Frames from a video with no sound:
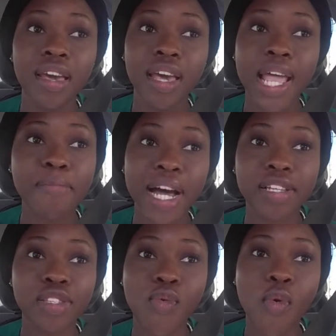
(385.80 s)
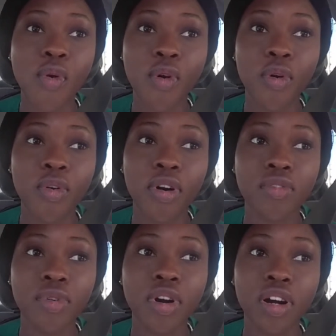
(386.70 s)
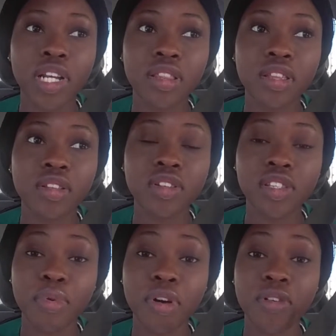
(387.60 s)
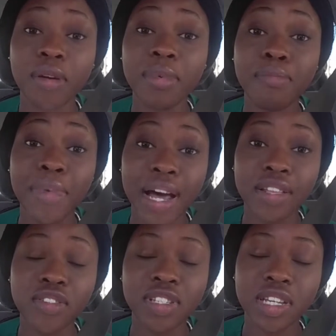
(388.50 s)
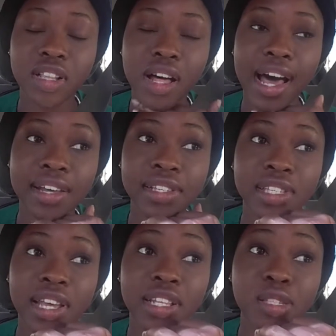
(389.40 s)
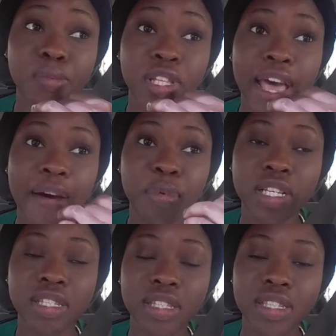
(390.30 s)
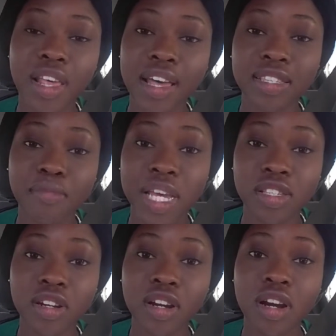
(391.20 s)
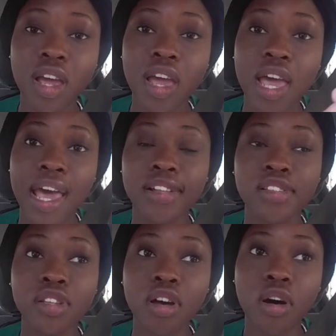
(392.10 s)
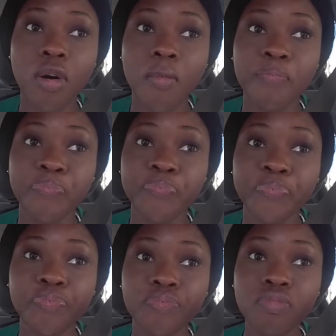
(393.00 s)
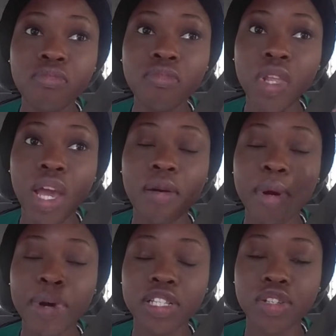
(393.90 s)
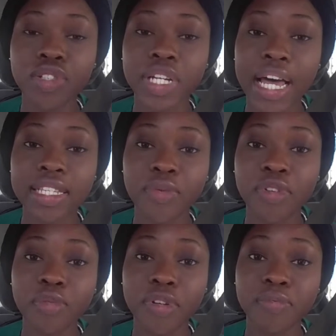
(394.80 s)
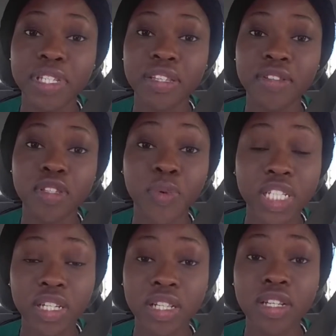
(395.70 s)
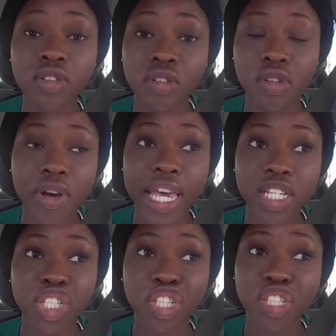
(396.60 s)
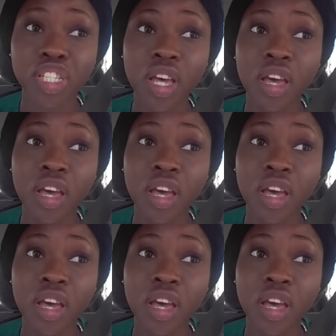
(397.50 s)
in my school regarding the nursing program in my nursing class. And it's been happening since last semester. And so I remember I told you guys that we were supposed to be switching clinical locations